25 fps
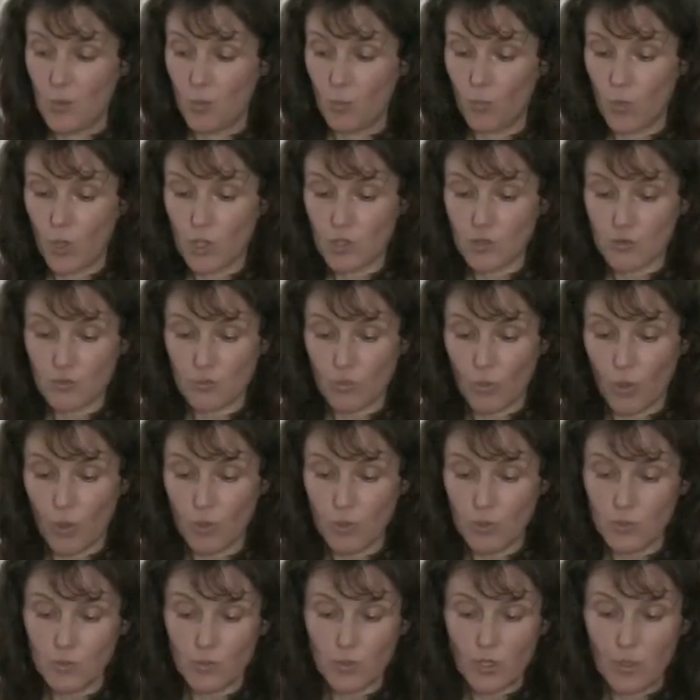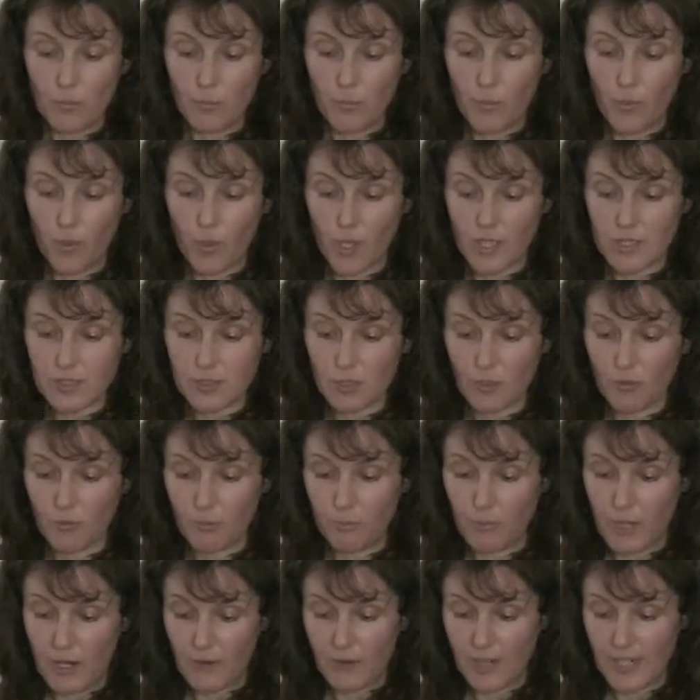What role do the birds
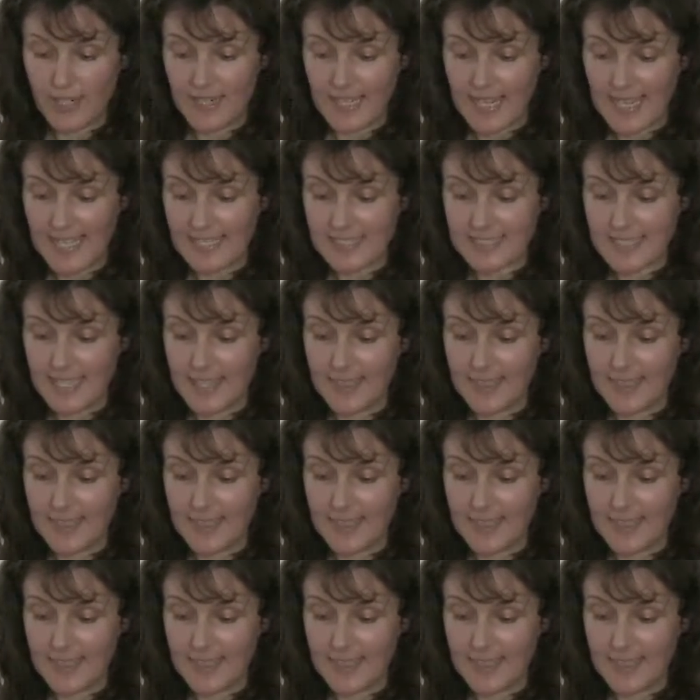of paradise